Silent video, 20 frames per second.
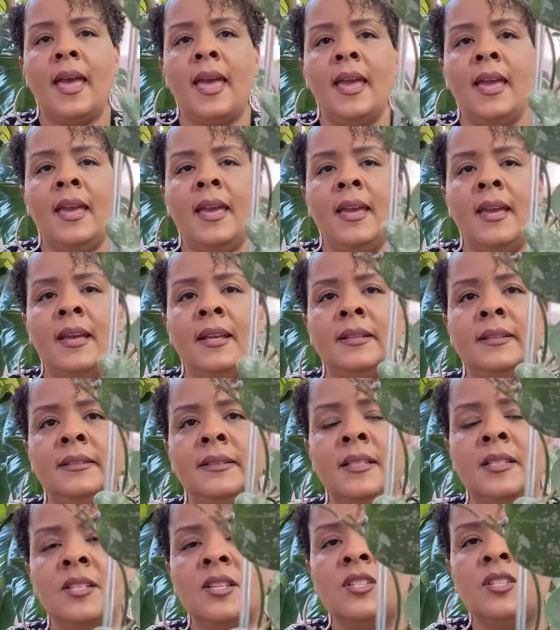
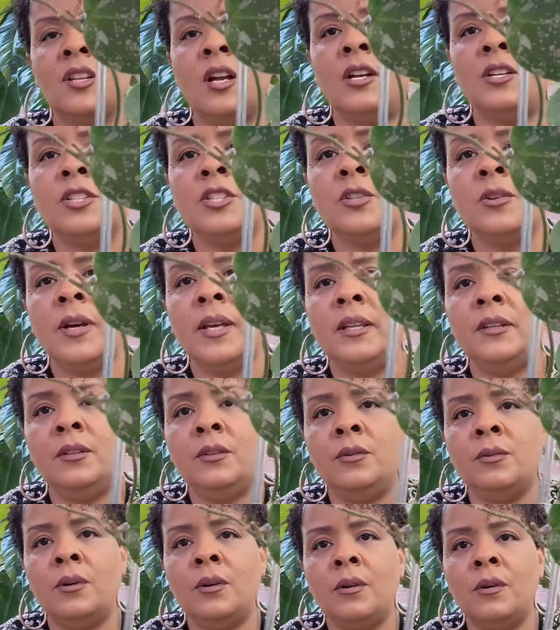And this is also a
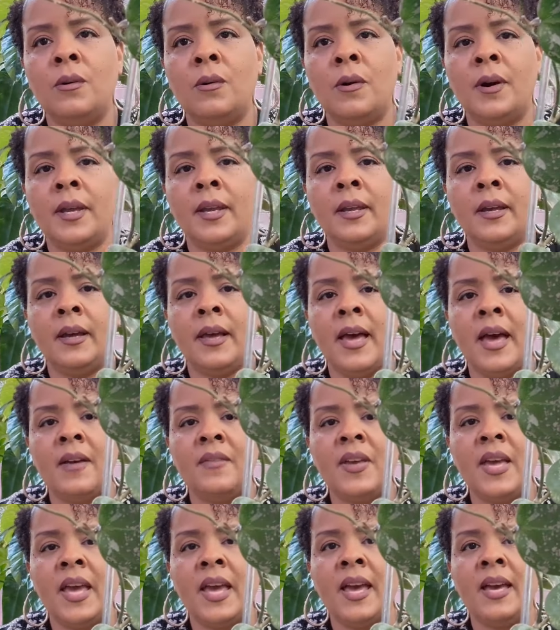newer Hoya.
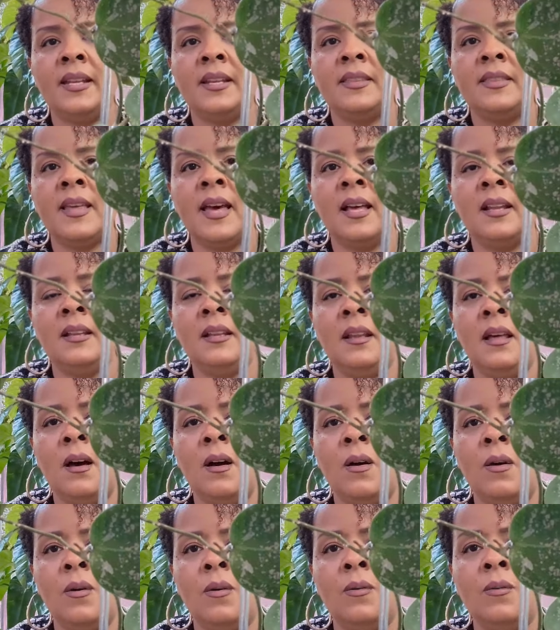Haven't had it that
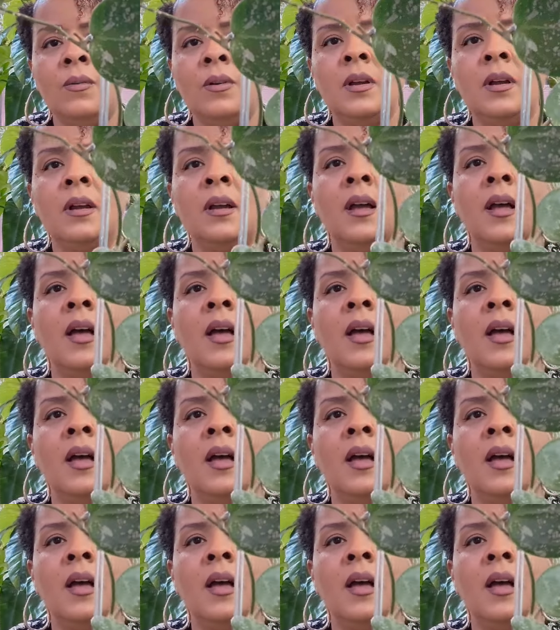long.